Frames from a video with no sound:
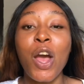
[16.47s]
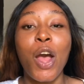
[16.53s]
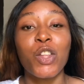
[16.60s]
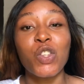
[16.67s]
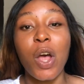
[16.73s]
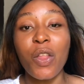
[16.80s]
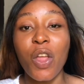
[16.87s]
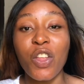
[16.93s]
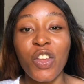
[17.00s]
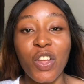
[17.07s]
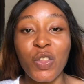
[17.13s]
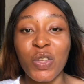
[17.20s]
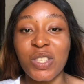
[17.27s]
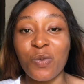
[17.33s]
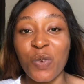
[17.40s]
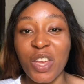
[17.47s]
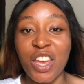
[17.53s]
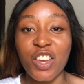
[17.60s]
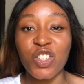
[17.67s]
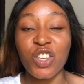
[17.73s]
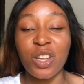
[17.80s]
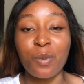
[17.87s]
turn on your
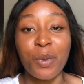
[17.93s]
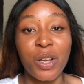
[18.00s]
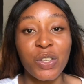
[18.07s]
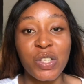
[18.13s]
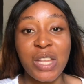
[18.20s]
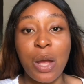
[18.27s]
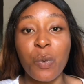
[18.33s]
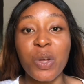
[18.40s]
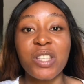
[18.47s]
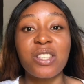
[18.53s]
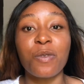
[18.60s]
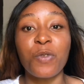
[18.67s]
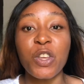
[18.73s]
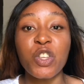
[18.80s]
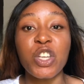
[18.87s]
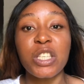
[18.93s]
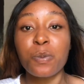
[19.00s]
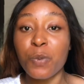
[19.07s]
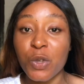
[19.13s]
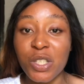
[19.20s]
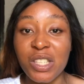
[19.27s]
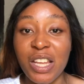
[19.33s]
notification bell so that once a video is
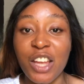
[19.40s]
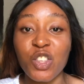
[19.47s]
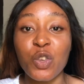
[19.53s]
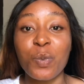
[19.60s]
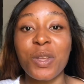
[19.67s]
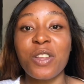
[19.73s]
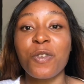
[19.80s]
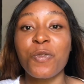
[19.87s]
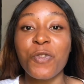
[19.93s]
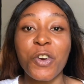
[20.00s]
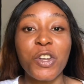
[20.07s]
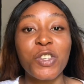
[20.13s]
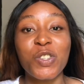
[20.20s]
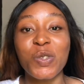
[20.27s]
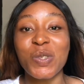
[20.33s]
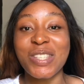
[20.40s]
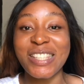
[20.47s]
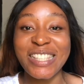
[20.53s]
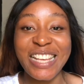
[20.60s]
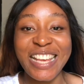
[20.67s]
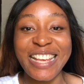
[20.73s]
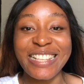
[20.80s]
posted, you'll be the first to
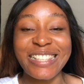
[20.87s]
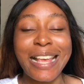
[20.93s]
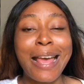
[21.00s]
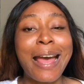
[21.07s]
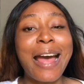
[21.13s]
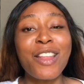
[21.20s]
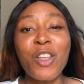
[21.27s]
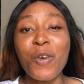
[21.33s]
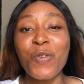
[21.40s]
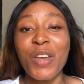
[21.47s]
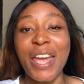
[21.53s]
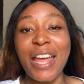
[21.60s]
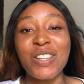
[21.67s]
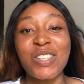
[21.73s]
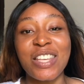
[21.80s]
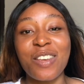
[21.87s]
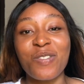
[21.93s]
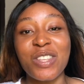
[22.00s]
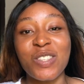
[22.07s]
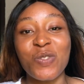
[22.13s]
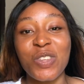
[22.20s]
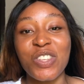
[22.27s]
see it. And don't forget to
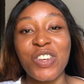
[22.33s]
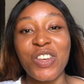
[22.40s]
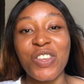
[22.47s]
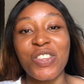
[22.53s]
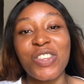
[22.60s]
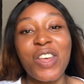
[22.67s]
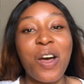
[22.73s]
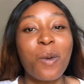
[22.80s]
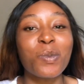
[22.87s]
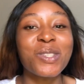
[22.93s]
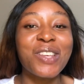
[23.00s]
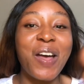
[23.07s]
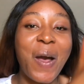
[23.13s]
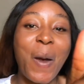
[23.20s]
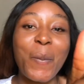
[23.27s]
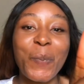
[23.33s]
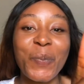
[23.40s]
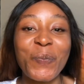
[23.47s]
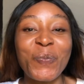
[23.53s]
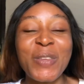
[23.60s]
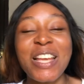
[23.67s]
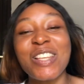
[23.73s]
give this video a thumbs
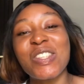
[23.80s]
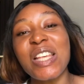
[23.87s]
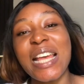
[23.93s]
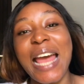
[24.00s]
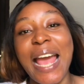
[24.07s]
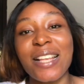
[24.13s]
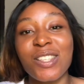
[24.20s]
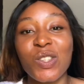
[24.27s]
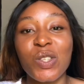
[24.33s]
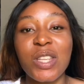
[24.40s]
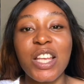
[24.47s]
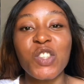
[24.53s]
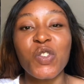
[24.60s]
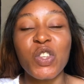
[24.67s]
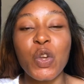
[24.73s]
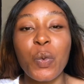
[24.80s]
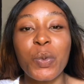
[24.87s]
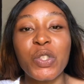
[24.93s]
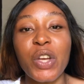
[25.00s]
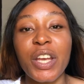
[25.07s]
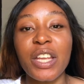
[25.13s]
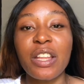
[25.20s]
up. So guys, in today's video we'll
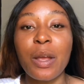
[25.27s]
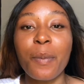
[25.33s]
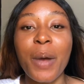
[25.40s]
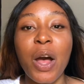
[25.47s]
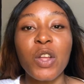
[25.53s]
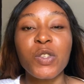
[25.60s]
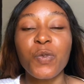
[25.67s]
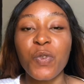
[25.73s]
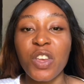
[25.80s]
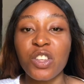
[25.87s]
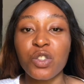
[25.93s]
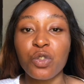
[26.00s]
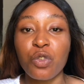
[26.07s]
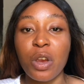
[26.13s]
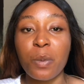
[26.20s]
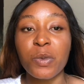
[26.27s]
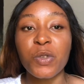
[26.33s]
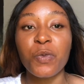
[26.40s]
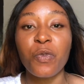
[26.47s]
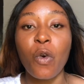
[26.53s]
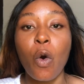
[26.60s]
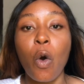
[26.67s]
be talking about face creams
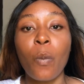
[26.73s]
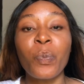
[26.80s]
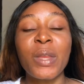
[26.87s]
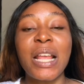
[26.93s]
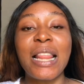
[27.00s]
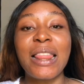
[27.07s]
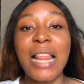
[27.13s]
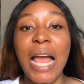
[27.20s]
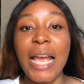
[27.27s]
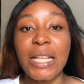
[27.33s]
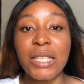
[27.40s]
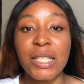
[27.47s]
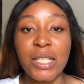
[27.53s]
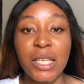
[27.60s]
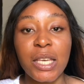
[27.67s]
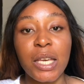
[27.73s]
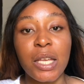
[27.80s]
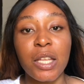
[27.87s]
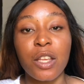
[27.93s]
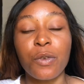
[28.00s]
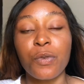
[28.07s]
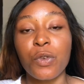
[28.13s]
for light
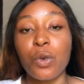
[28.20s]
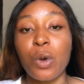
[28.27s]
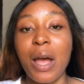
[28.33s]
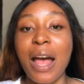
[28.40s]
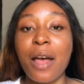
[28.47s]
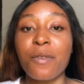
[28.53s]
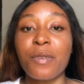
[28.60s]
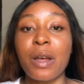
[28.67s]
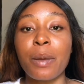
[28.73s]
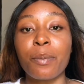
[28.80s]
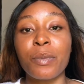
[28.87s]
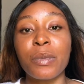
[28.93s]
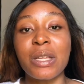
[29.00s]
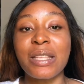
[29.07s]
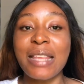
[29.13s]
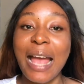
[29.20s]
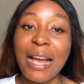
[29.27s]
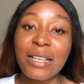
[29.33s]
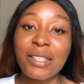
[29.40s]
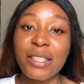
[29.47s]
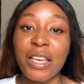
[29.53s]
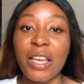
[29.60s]
skin. If you have a
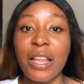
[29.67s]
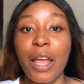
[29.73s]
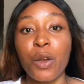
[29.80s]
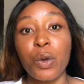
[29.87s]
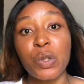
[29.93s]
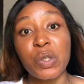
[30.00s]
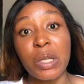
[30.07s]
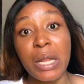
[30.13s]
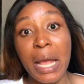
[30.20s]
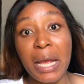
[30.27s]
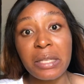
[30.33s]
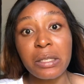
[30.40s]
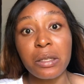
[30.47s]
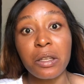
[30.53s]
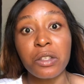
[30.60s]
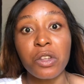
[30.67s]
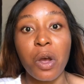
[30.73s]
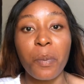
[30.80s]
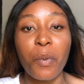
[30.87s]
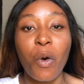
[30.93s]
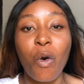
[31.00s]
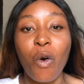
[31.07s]
dark skin and you want to lighten it
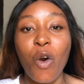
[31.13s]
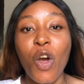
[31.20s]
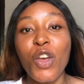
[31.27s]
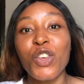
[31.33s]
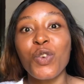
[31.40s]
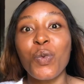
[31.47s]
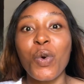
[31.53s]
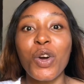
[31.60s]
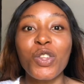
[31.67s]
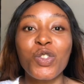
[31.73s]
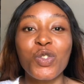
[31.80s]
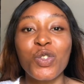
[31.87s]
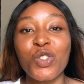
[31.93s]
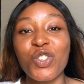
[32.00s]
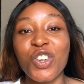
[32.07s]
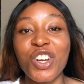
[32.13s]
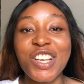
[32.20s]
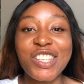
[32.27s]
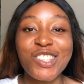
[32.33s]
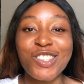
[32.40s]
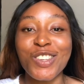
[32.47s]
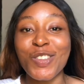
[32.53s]
up, or you want to
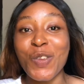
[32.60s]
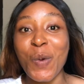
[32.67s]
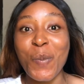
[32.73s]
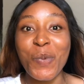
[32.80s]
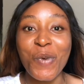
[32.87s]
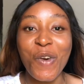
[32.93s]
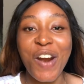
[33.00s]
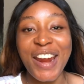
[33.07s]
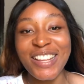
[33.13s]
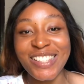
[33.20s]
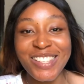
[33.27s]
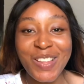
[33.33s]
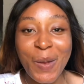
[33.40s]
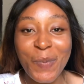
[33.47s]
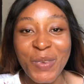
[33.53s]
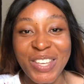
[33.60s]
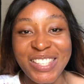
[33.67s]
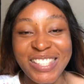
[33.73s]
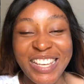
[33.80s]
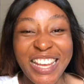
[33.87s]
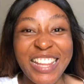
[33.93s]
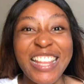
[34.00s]
just brighten up your
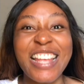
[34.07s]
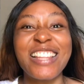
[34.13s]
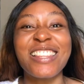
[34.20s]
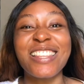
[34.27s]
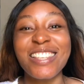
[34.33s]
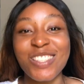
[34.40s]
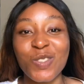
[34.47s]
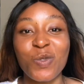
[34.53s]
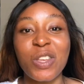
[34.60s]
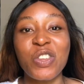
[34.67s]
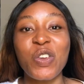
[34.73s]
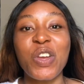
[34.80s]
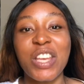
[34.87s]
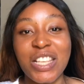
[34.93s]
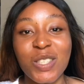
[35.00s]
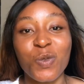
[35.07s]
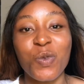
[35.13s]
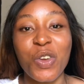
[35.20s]
skin, then this video is for